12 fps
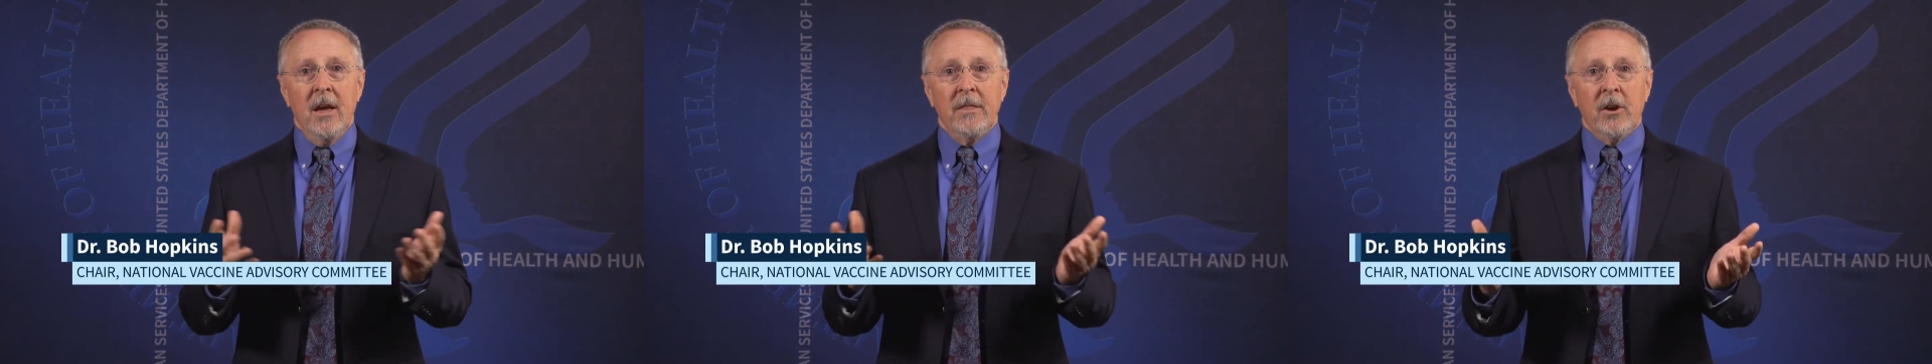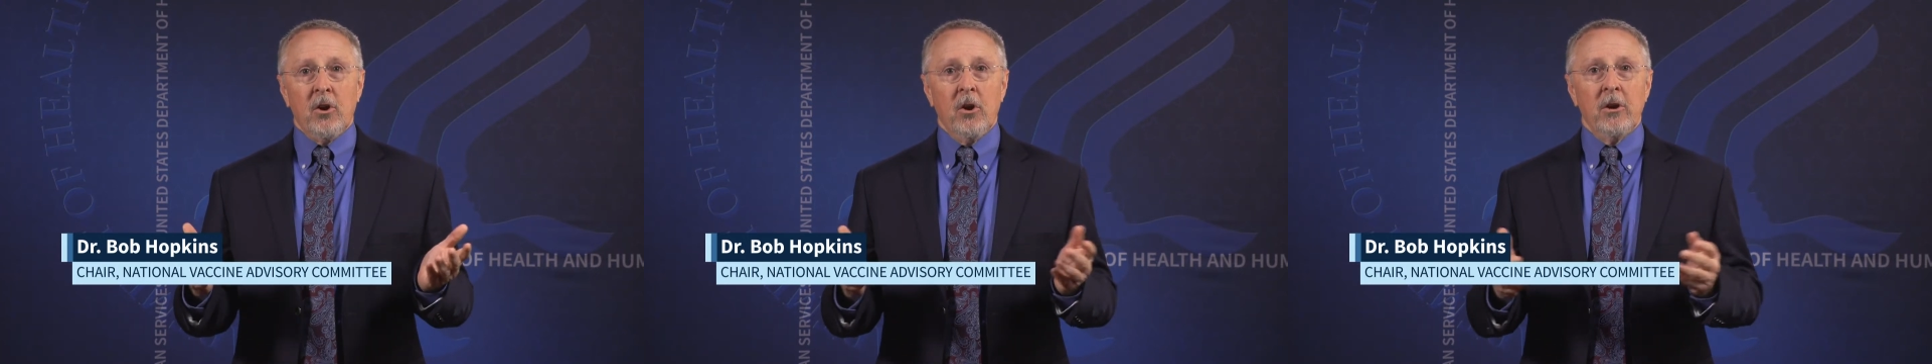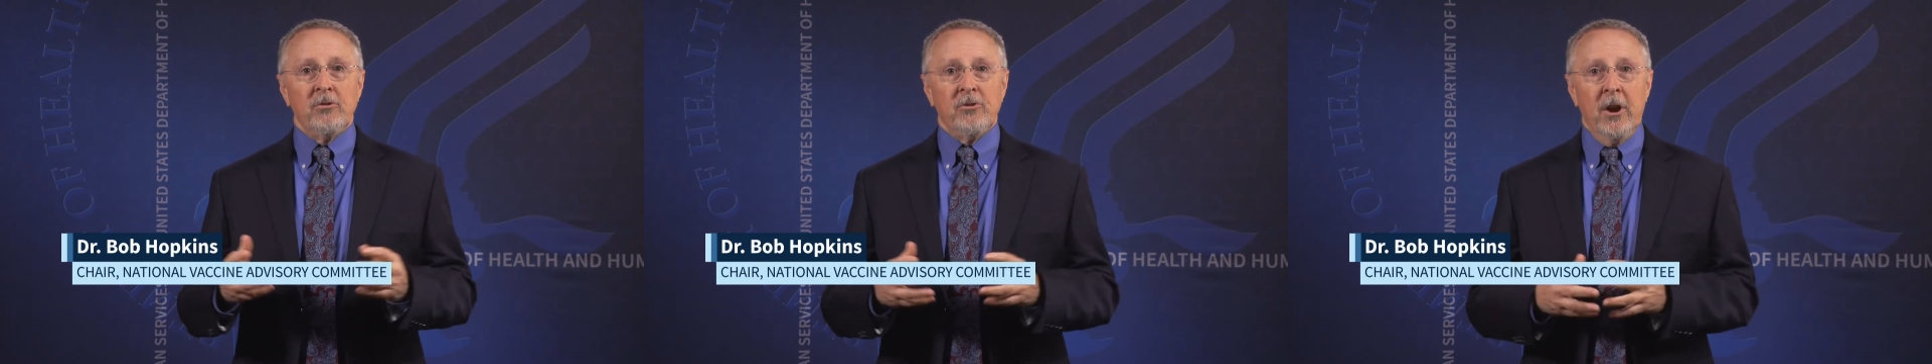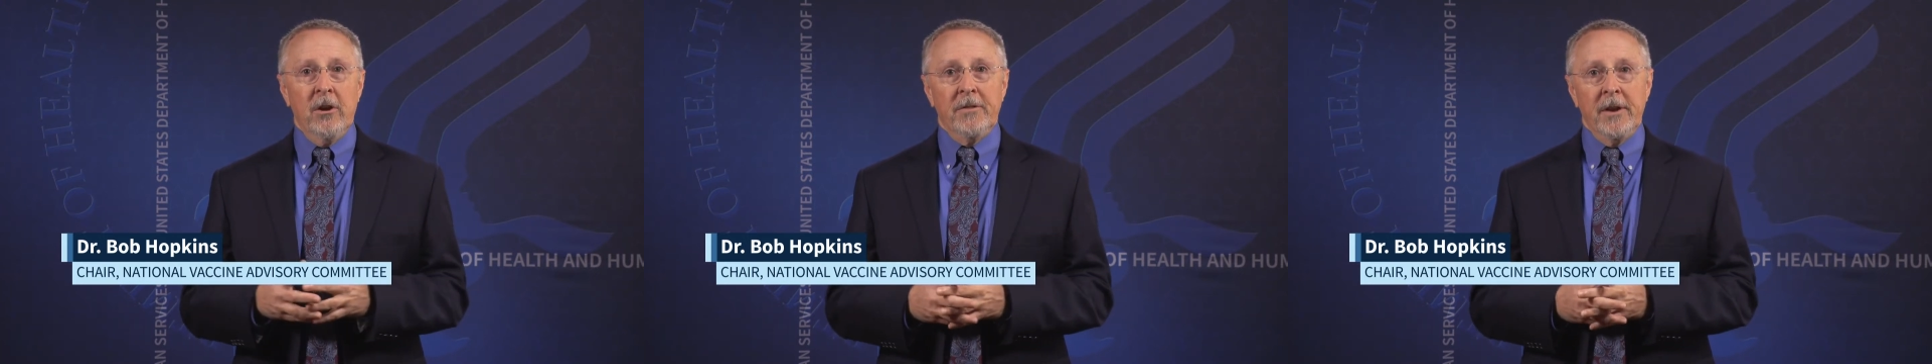and the current
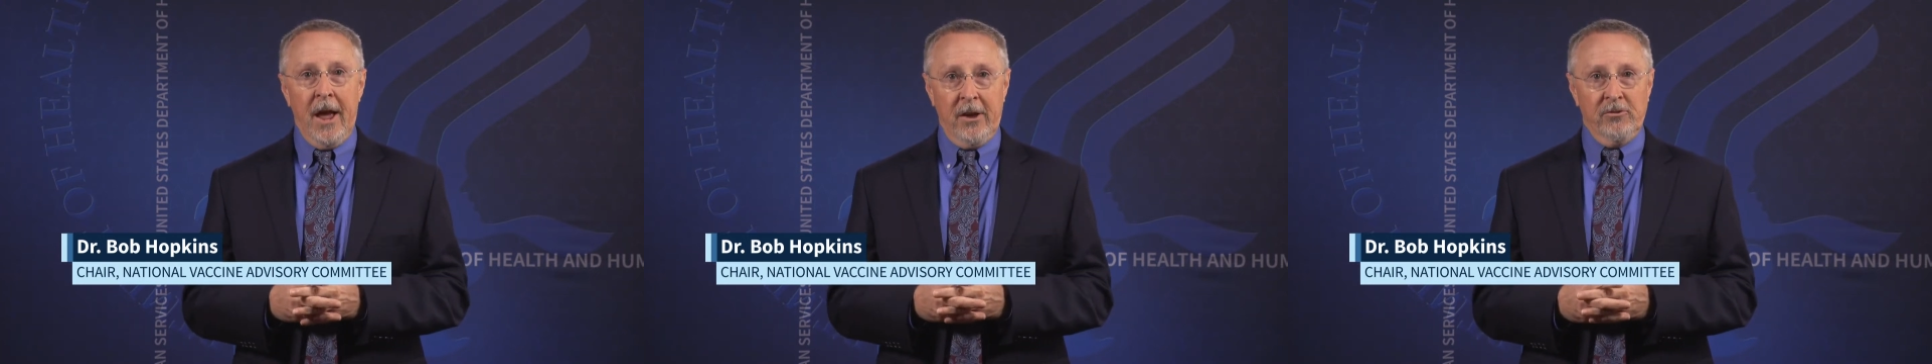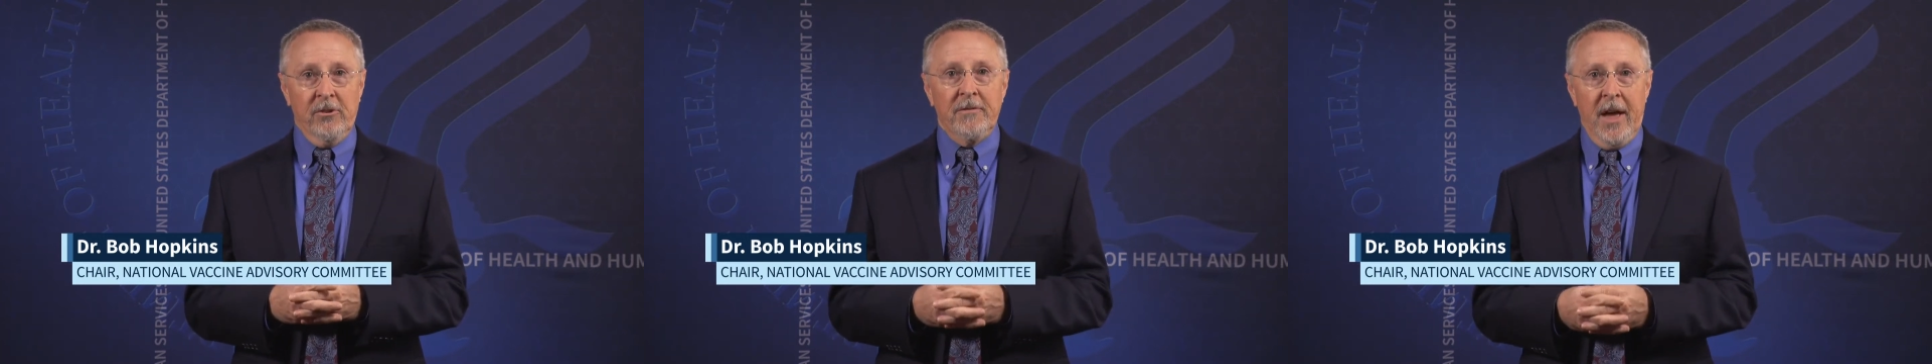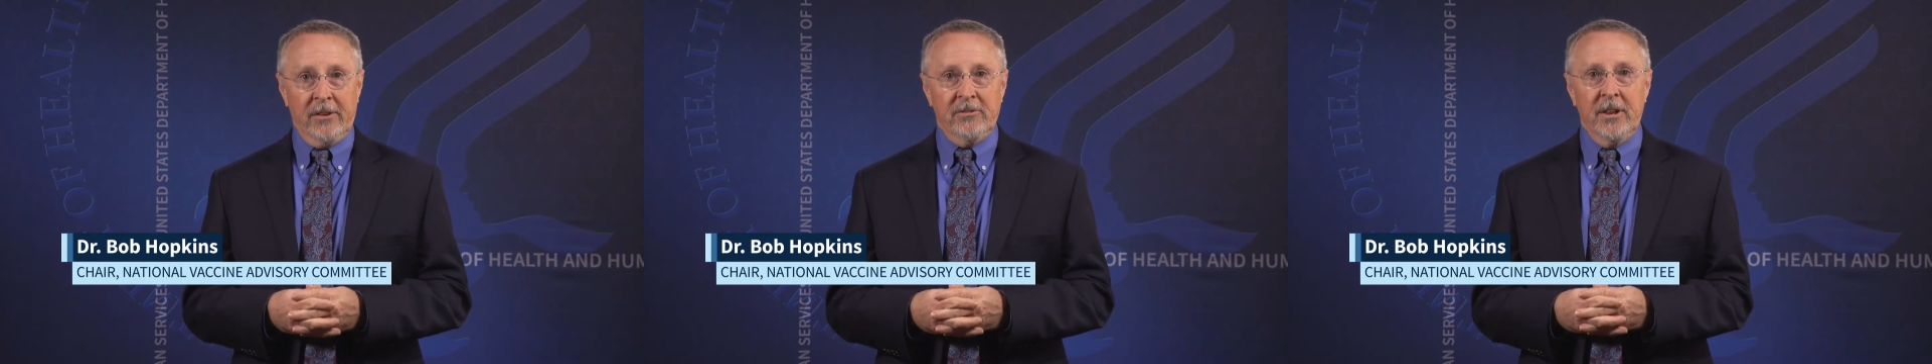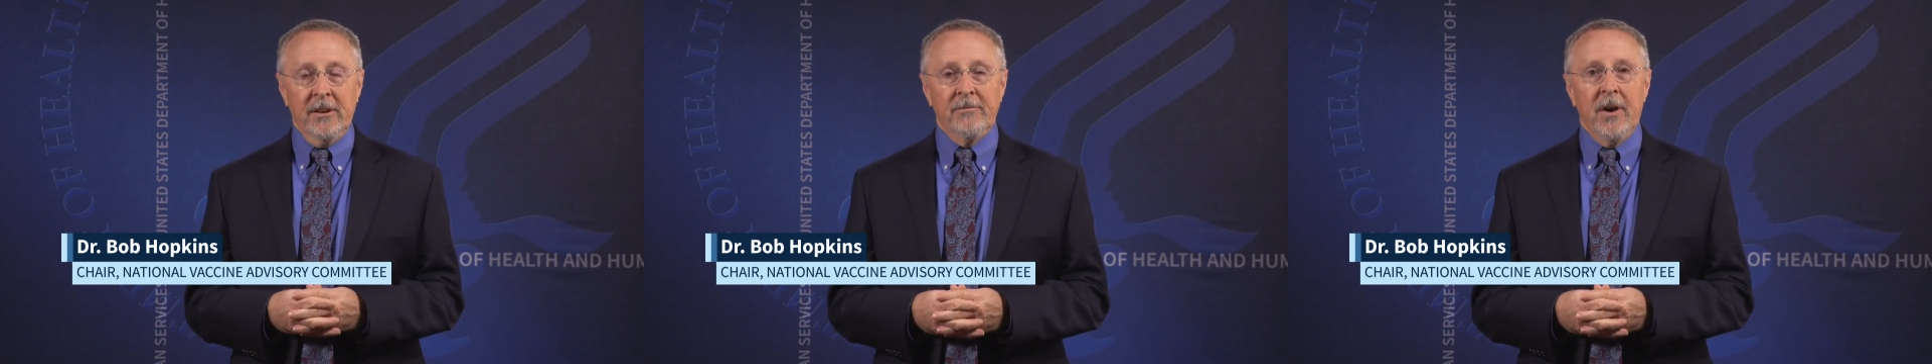chair of the National
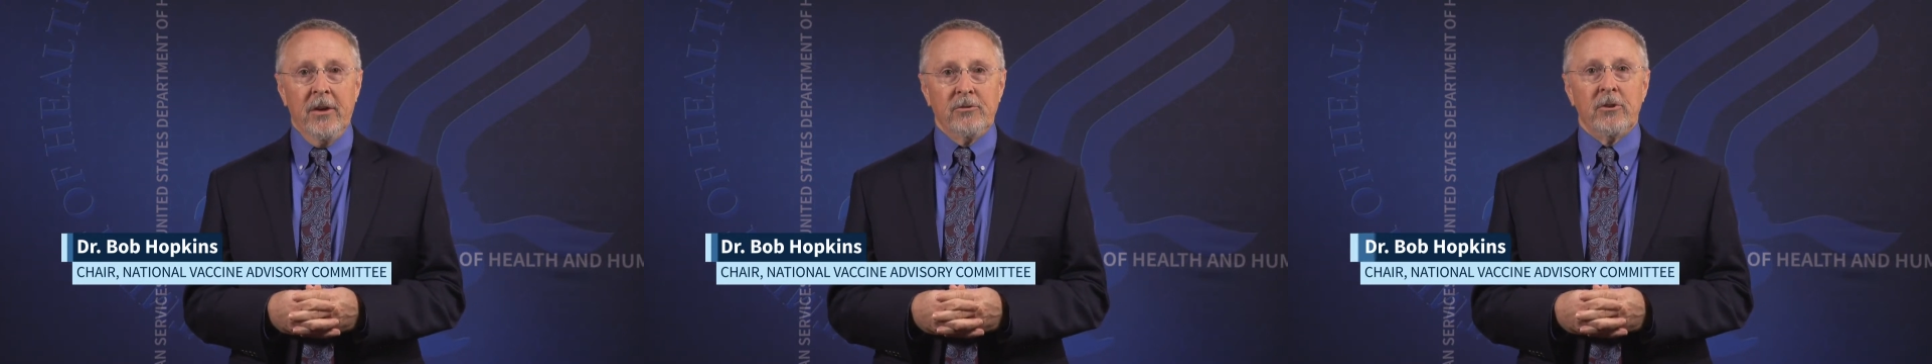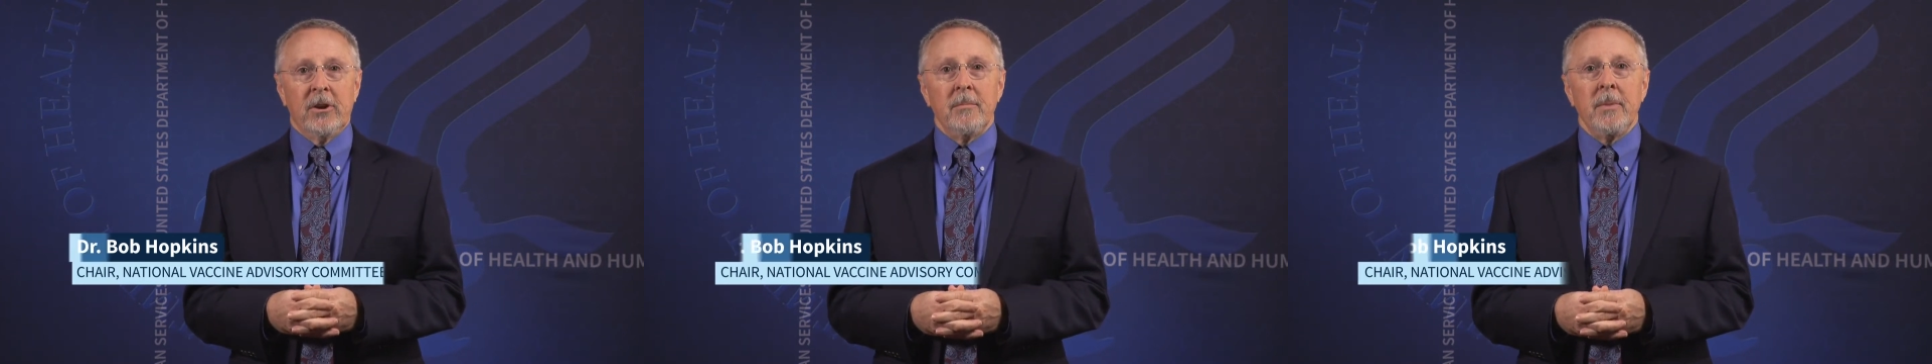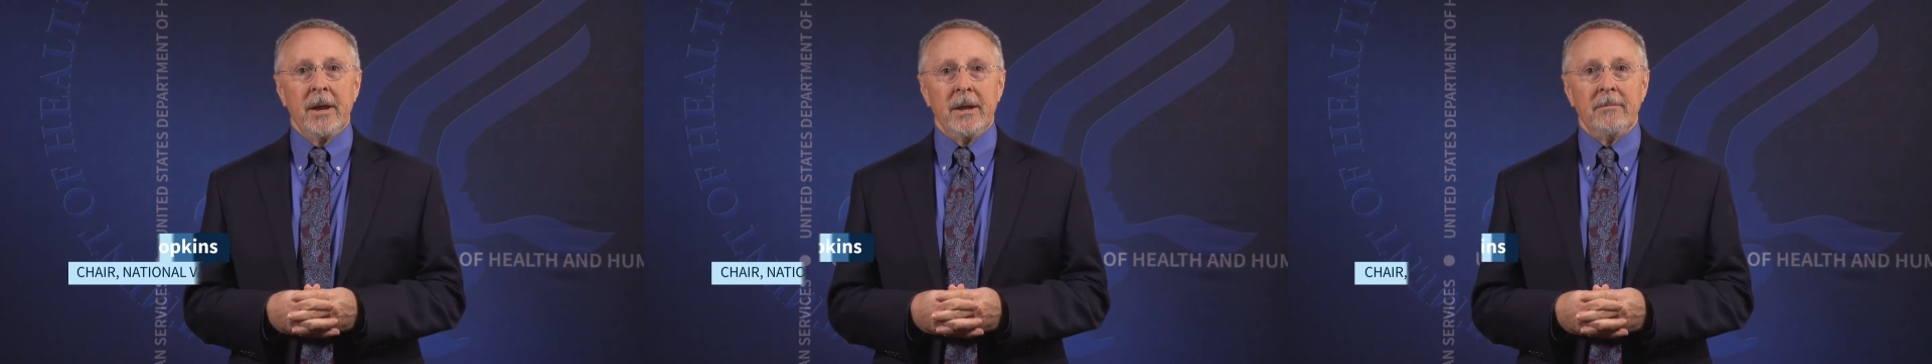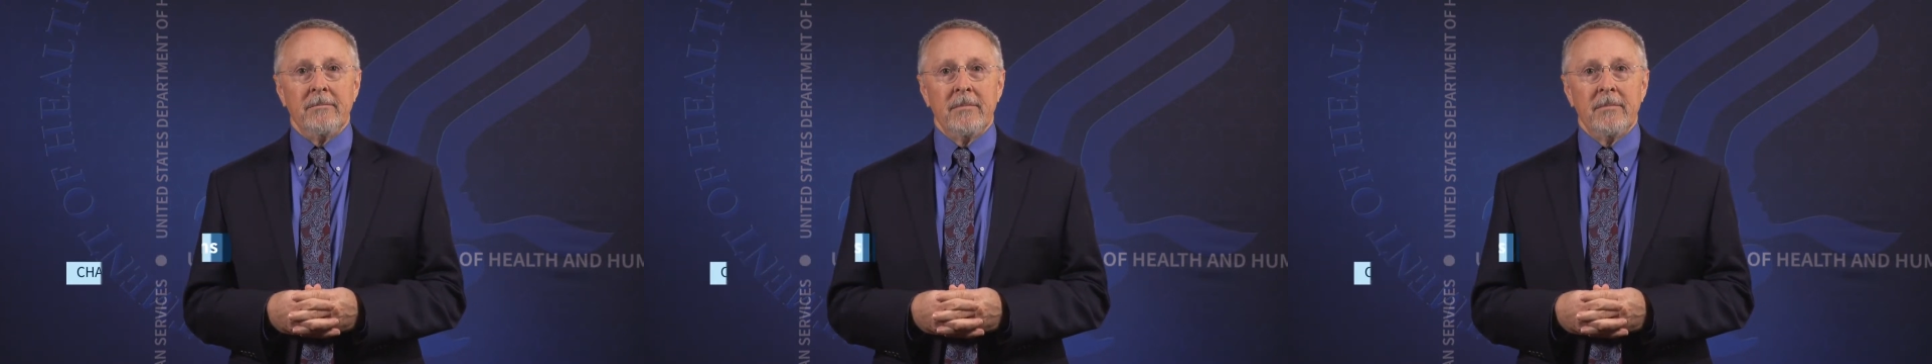Vaccine Advisory Committee.